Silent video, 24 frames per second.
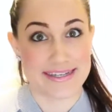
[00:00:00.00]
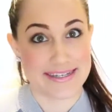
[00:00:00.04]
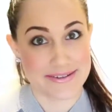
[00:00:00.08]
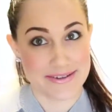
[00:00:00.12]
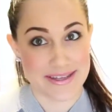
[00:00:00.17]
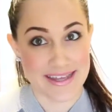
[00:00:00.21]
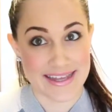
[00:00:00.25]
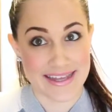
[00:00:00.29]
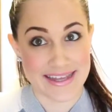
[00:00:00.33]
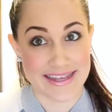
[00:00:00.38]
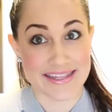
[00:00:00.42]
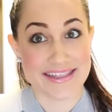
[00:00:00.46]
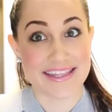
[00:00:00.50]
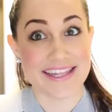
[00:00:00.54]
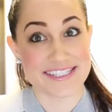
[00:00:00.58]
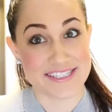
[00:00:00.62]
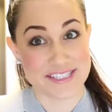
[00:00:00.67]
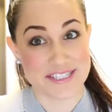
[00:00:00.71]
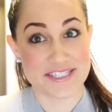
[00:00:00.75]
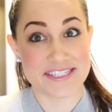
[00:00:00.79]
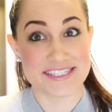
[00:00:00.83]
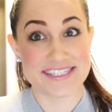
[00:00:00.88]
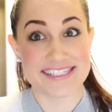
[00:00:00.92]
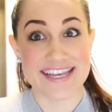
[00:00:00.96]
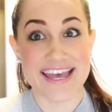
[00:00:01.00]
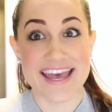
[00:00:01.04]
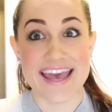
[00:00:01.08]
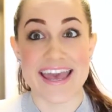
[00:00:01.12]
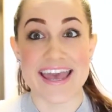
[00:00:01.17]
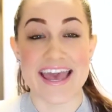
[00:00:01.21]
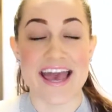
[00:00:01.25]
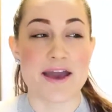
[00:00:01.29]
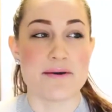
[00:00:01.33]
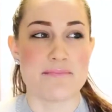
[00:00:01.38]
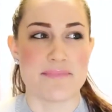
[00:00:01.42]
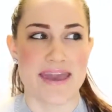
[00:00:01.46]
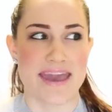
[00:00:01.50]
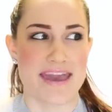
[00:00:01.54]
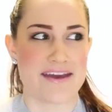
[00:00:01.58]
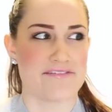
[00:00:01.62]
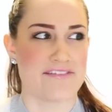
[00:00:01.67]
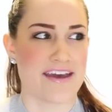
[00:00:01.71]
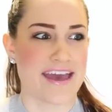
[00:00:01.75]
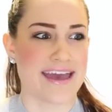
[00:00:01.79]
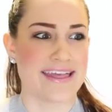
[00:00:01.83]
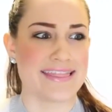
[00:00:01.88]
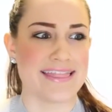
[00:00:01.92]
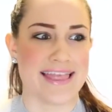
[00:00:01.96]
Okay, let's just say I may have
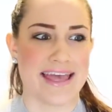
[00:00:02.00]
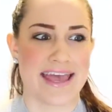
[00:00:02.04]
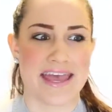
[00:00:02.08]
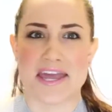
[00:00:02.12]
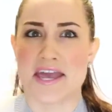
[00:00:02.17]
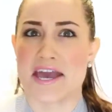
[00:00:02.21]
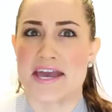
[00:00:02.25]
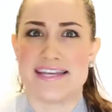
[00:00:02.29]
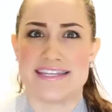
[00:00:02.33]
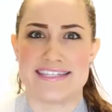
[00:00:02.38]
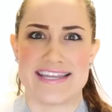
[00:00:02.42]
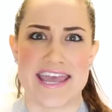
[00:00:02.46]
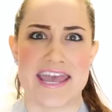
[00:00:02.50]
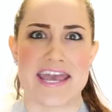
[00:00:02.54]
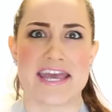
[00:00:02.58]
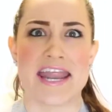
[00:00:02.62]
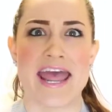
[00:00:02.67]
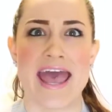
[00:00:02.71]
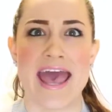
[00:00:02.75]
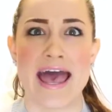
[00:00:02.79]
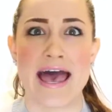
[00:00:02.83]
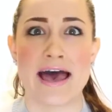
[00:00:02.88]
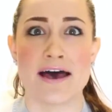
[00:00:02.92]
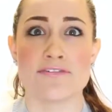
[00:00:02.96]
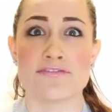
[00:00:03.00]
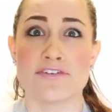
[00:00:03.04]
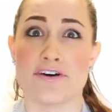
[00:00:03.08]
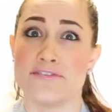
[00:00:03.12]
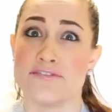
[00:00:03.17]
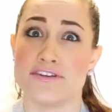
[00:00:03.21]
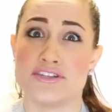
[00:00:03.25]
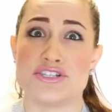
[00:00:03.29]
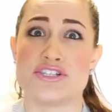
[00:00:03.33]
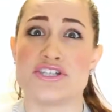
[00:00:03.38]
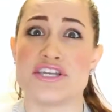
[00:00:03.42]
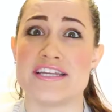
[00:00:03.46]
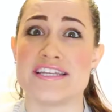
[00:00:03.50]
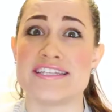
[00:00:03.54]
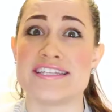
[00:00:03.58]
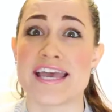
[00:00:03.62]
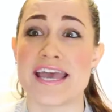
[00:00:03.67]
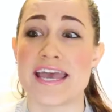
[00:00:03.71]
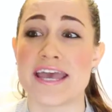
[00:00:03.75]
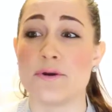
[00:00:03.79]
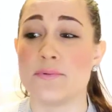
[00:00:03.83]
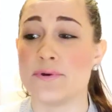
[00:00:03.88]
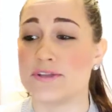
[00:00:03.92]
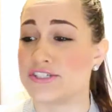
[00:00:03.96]
had like a day and a half of a cheat
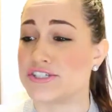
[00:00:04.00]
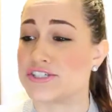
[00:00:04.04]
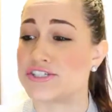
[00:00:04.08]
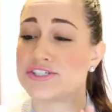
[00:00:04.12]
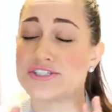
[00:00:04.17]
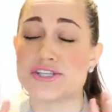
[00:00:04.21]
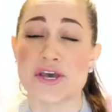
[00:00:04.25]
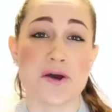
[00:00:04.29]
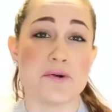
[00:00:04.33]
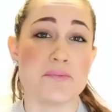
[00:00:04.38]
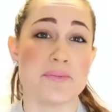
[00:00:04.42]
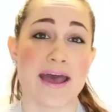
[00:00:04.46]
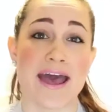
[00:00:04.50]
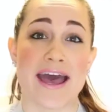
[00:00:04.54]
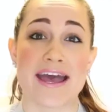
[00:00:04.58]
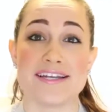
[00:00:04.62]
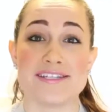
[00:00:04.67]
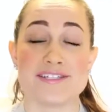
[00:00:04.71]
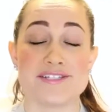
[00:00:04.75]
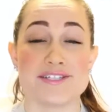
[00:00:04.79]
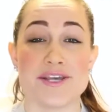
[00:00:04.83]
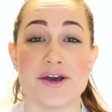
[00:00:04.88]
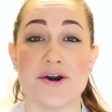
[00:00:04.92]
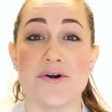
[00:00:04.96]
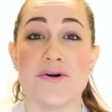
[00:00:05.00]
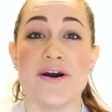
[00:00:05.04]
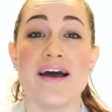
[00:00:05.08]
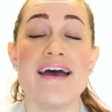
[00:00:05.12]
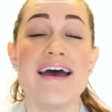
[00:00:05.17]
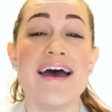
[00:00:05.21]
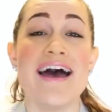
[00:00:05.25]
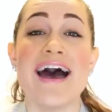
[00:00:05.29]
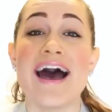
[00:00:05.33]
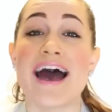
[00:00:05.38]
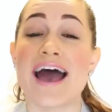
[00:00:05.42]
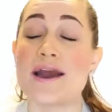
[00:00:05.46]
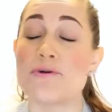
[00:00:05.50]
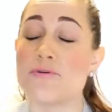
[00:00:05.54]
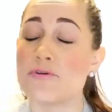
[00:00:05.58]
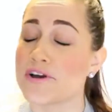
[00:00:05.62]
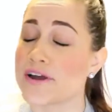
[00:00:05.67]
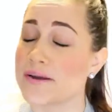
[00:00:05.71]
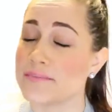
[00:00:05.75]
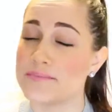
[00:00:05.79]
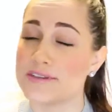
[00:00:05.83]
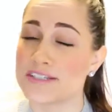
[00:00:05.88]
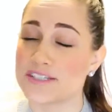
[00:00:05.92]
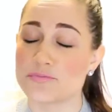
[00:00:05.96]
day, which is so bad. So I woke
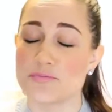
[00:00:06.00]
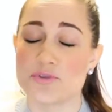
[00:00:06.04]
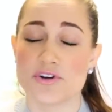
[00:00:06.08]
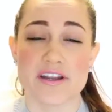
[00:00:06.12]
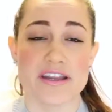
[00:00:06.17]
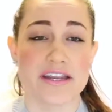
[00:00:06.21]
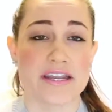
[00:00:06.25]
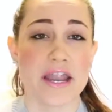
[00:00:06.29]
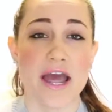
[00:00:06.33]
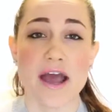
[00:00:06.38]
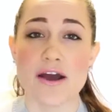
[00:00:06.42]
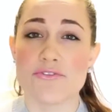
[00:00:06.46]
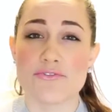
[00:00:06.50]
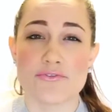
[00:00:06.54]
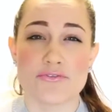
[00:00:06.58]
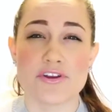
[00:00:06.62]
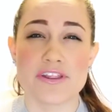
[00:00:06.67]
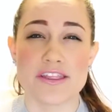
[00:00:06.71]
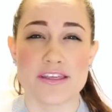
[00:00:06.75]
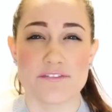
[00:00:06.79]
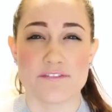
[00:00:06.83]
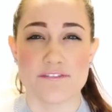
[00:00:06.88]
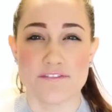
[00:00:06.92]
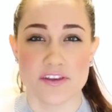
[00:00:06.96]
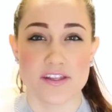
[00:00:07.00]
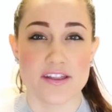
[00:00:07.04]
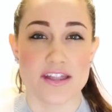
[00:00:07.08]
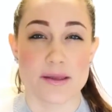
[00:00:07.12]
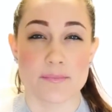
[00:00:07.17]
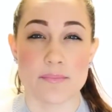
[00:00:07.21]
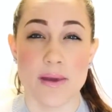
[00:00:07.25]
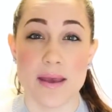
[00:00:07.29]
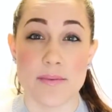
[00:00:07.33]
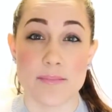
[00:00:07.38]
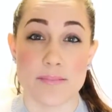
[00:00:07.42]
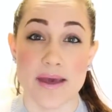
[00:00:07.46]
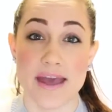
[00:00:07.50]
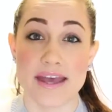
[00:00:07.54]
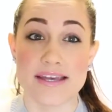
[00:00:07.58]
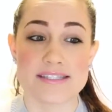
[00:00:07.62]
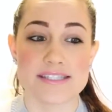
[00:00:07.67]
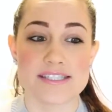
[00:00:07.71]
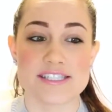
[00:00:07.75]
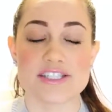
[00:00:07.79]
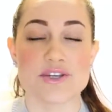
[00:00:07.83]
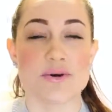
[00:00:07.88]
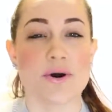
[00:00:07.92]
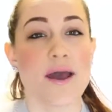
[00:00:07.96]
up this morning not really feeling my
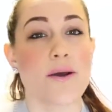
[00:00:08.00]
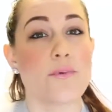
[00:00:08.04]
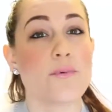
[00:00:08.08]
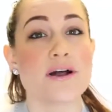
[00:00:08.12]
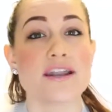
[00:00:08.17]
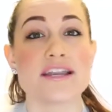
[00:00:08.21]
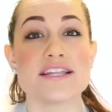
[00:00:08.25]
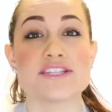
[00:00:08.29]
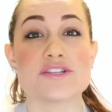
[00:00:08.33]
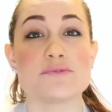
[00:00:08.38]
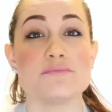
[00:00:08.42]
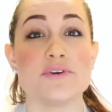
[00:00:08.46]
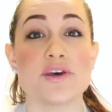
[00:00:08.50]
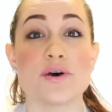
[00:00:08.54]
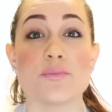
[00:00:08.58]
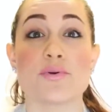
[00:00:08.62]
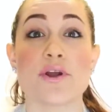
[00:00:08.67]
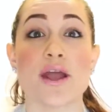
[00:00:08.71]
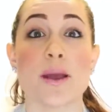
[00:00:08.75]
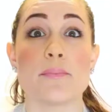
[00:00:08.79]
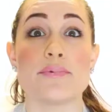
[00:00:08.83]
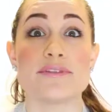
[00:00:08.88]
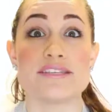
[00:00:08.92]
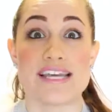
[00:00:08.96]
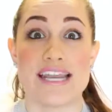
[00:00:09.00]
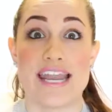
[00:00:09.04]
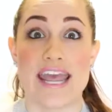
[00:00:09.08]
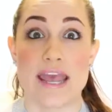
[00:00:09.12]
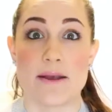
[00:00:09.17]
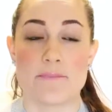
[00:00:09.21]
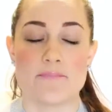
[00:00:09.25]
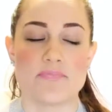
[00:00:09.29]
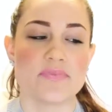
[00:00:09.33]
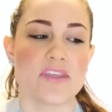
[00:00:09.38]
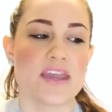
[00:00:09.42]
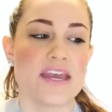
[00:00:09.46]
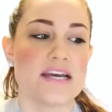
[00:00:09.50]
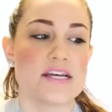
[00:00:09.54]
best, so I wanted to meal prep today.